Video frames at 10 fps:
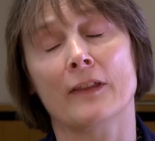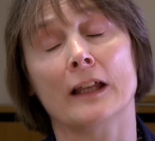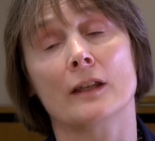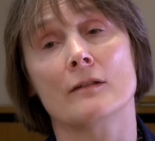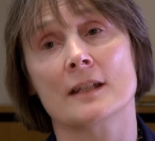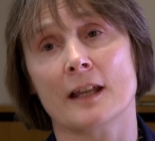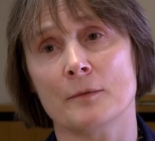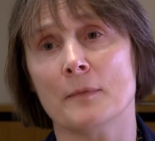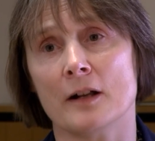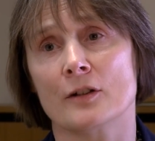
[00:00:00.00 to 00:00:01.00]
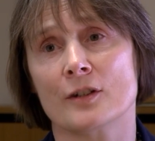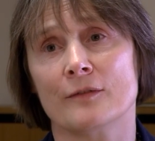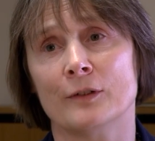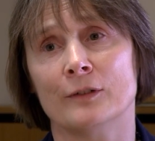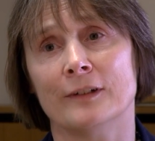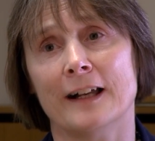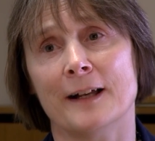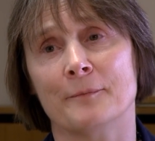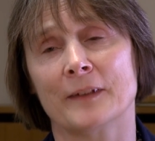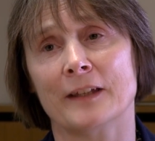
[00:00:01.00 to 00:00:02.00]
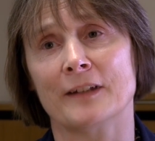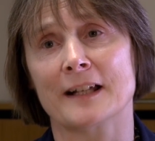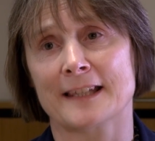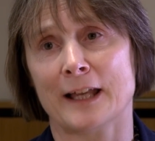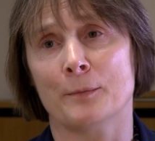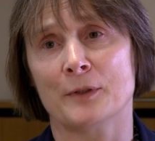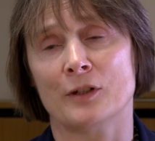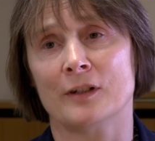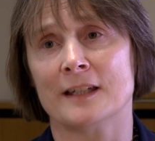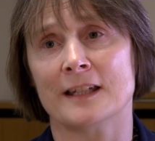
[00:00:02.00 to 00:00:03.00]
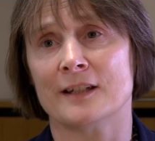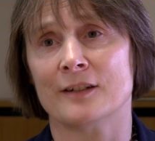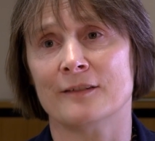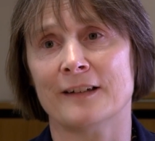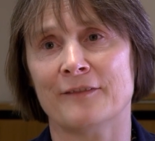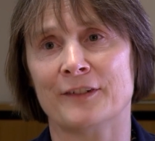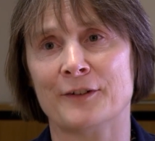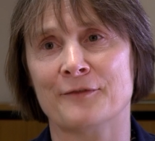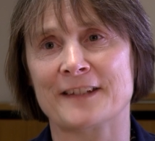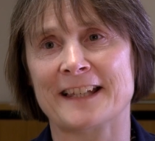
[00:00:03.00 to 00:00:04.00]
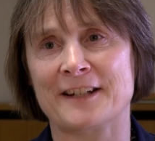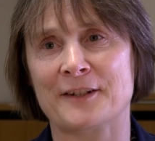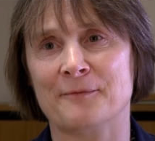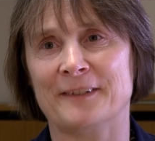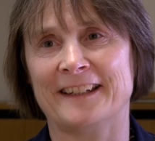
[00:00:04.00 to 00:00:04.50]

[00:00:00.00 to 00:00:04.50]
Thank you so much for giving us that opportunity to have a conversation